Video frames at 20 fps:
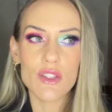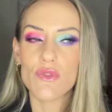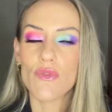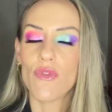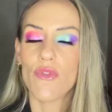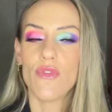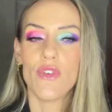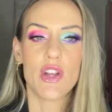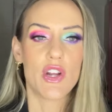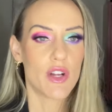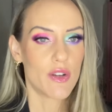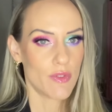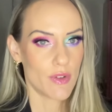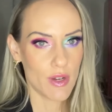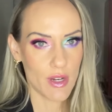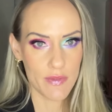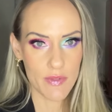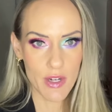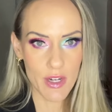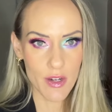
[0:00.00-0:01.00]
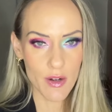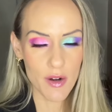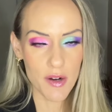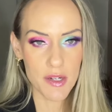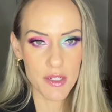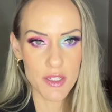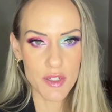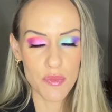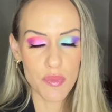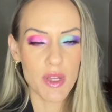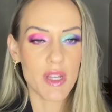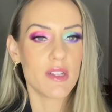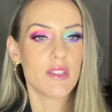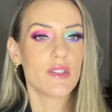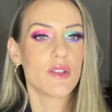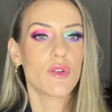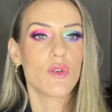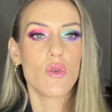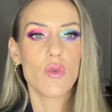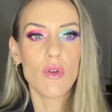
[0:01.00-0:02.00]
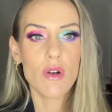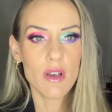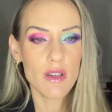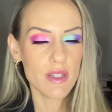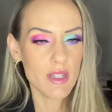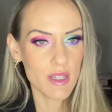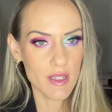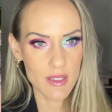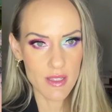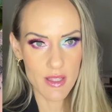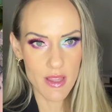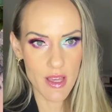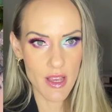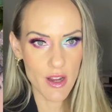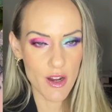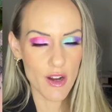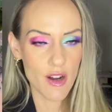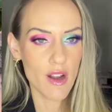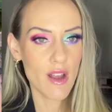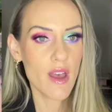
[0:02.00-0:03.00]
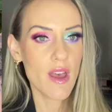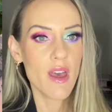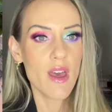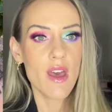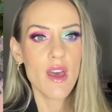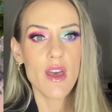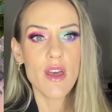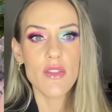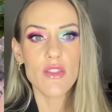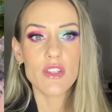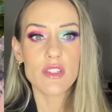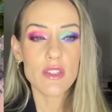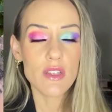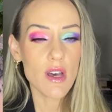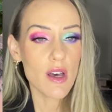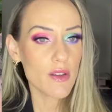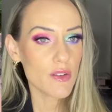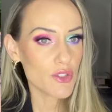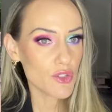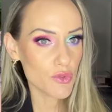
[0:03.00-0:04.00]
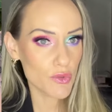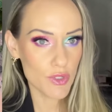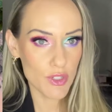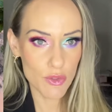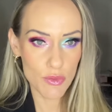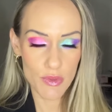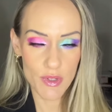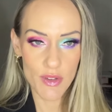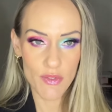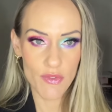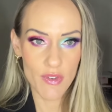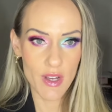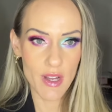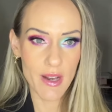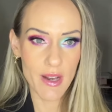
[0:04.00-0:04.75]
very, very, very hard to beat. Quality is there. This color story is really fun.